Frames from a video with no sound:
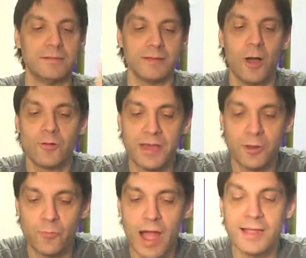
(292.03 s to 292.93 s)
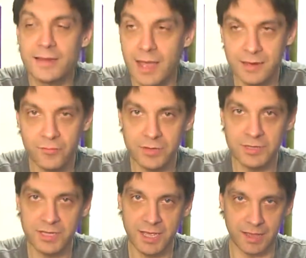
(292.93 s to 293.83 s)
Okay, no problem. I know what you're
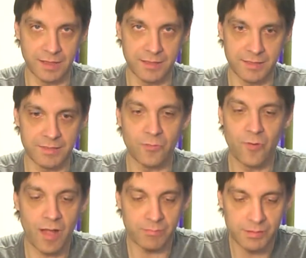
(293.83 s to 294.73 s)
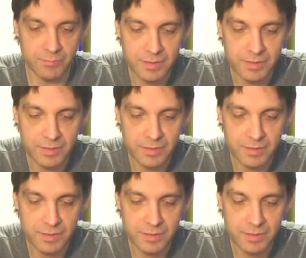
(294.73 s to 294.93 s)
saying. No problem.